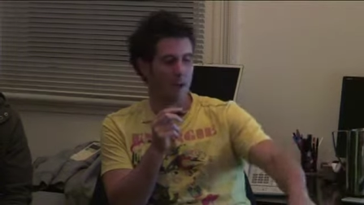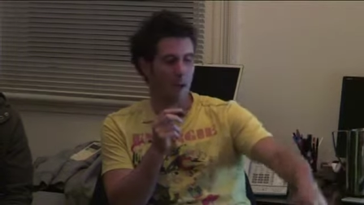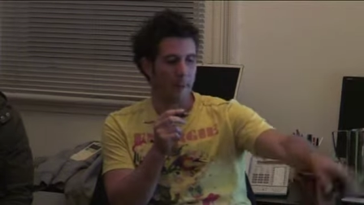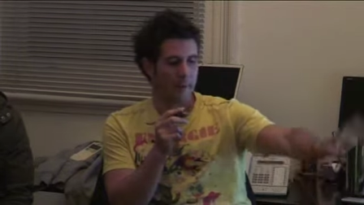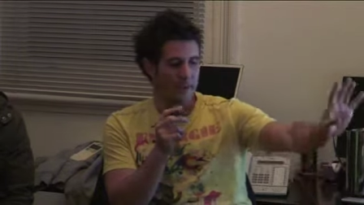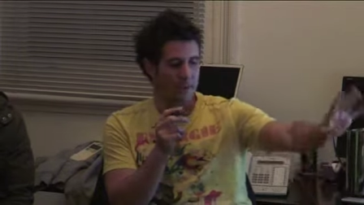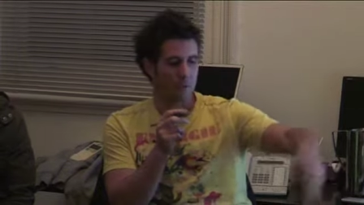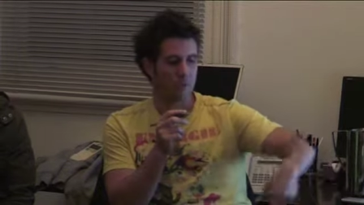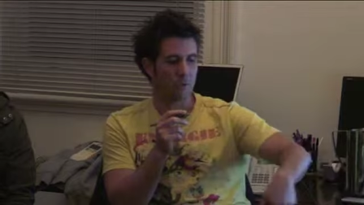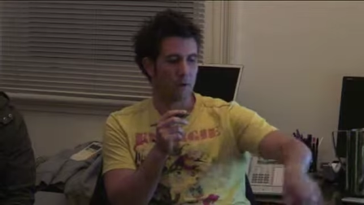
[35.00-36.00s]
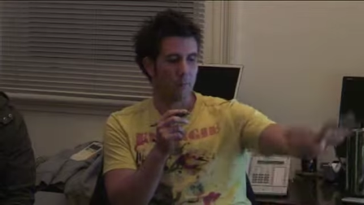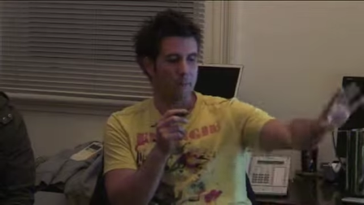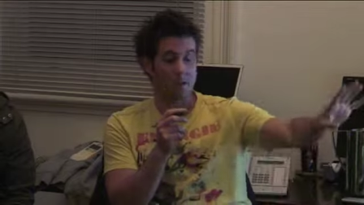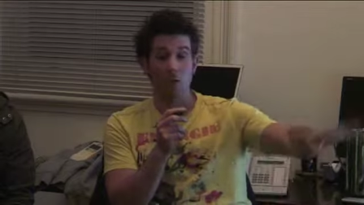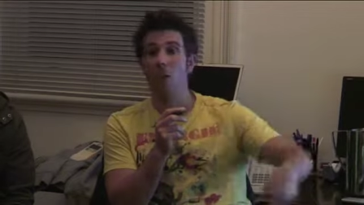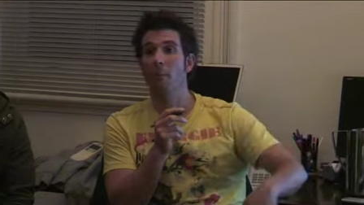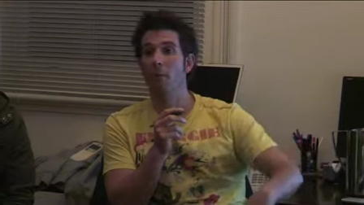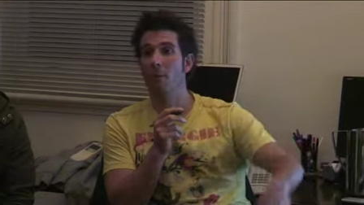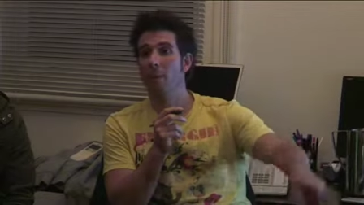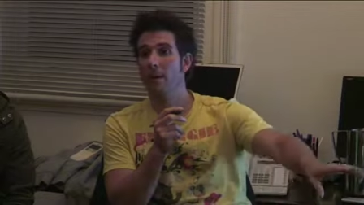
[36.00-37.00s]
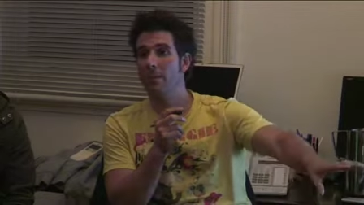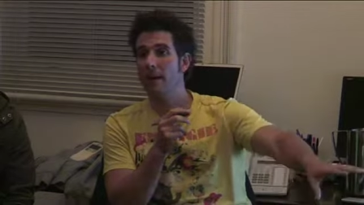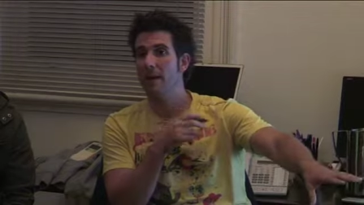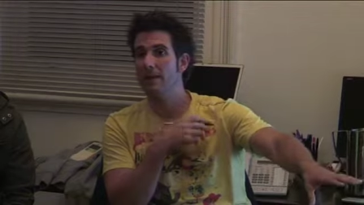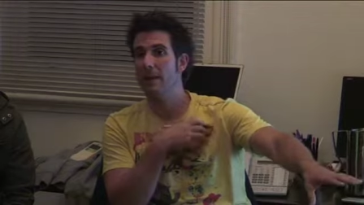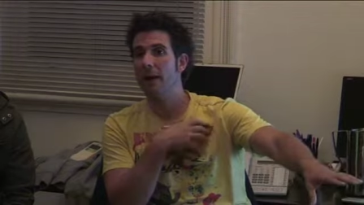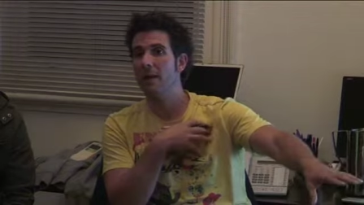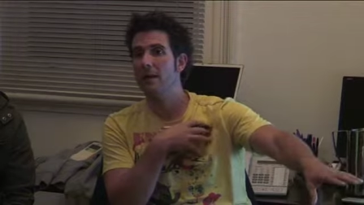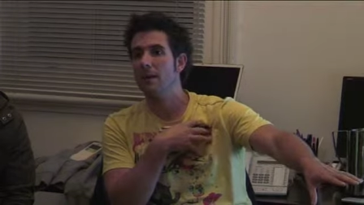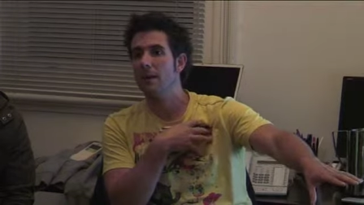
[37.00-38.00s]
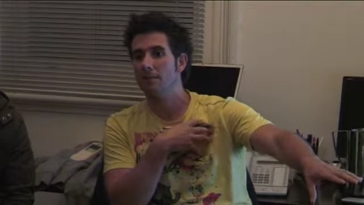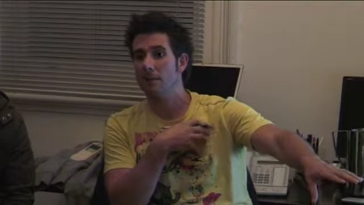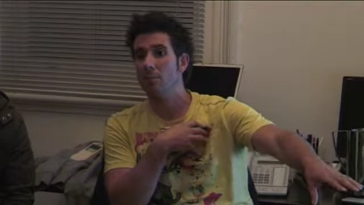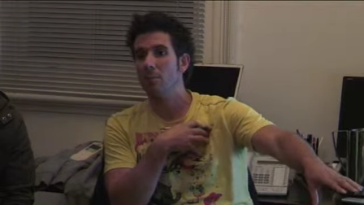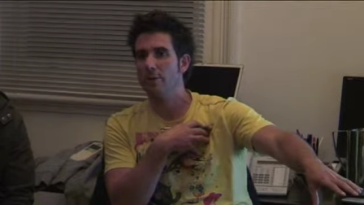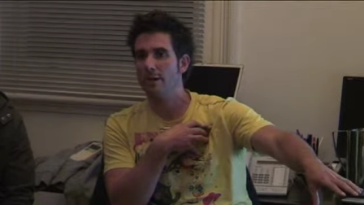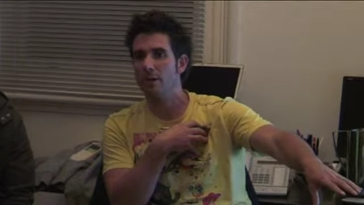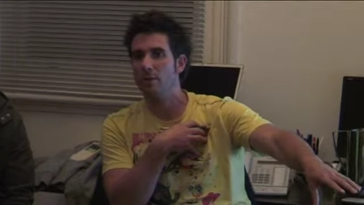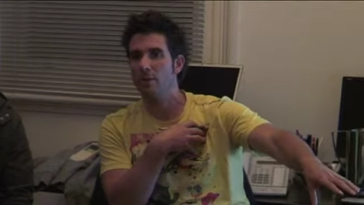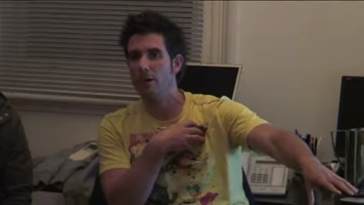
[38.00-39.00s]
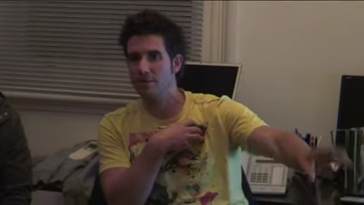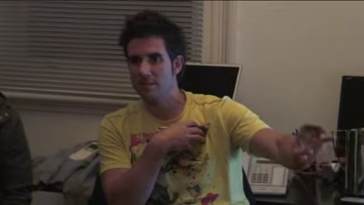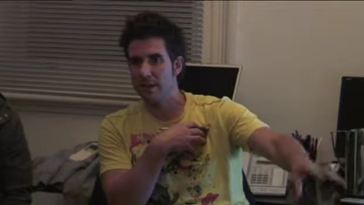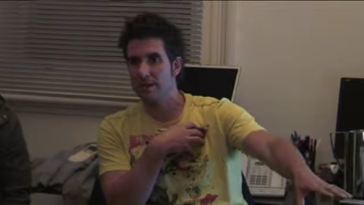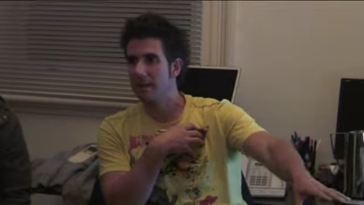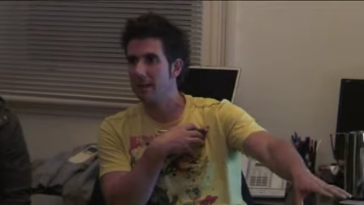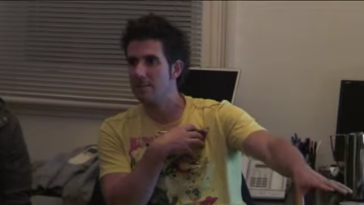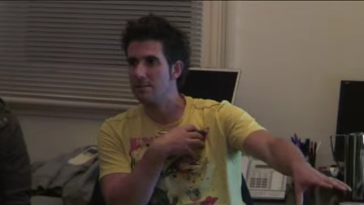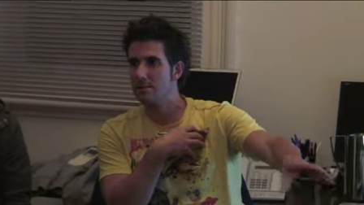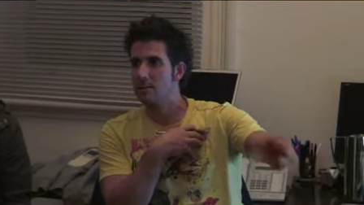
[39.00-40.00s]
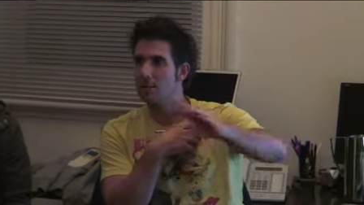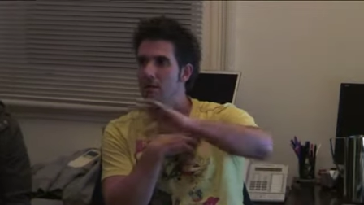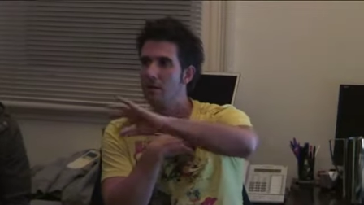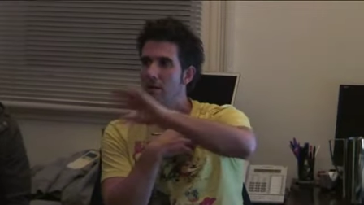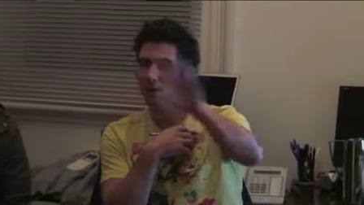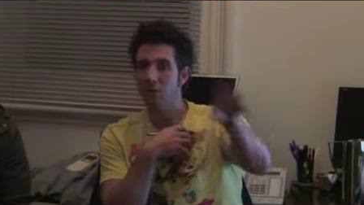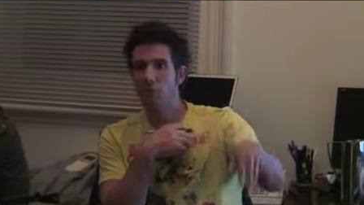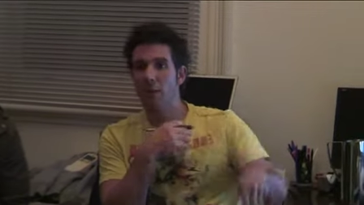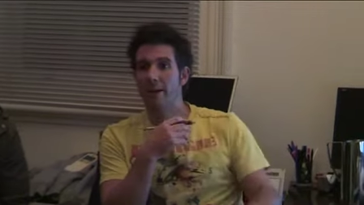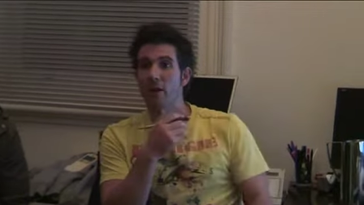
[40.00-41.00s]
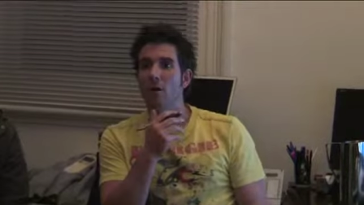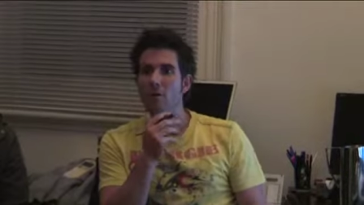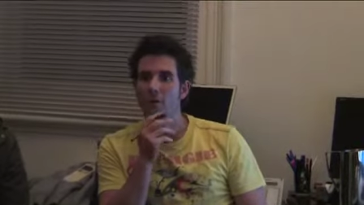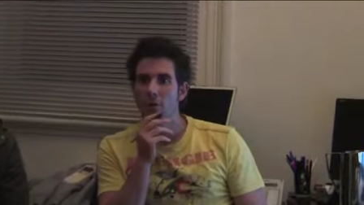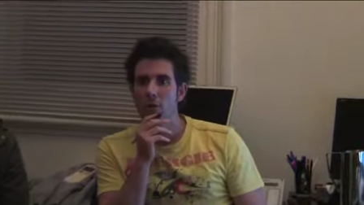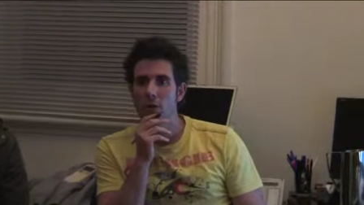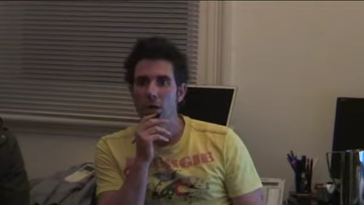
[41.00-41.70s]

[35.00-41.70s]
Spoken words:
I mean, that's all. There's a lot more on Wikipedia than that, and it's a lot more technical. I just cut it down so you all had an overview.